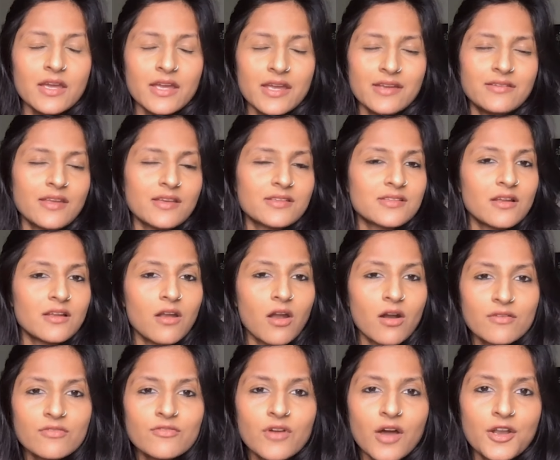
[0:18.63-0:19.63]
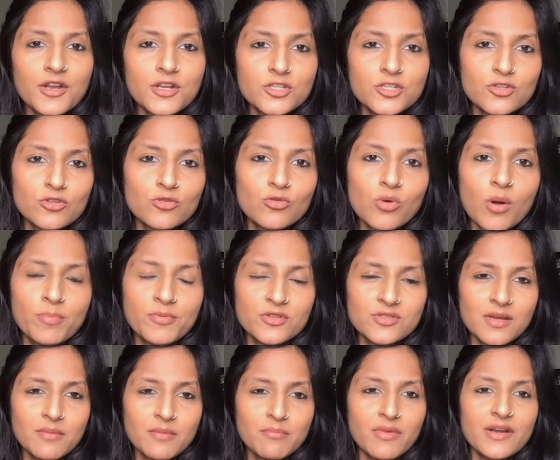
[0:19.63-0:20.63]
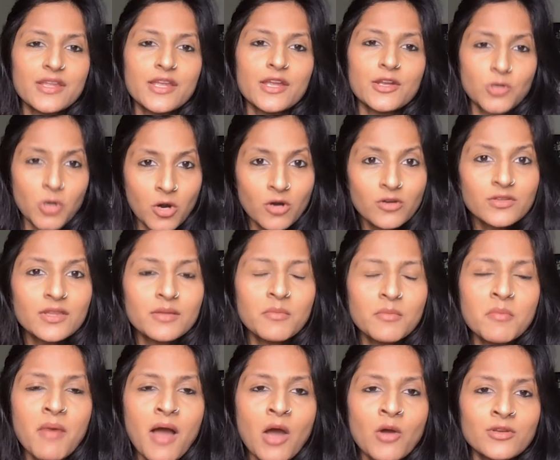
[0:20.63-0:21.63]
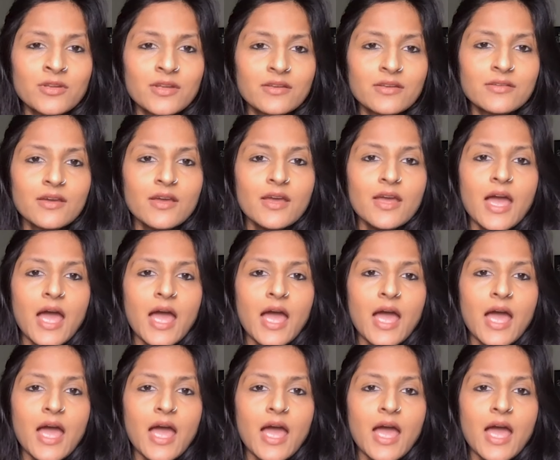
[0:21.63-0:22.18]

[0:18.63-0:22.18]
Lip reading: It takes a lot of courage to go up to somebody and talk to them about it.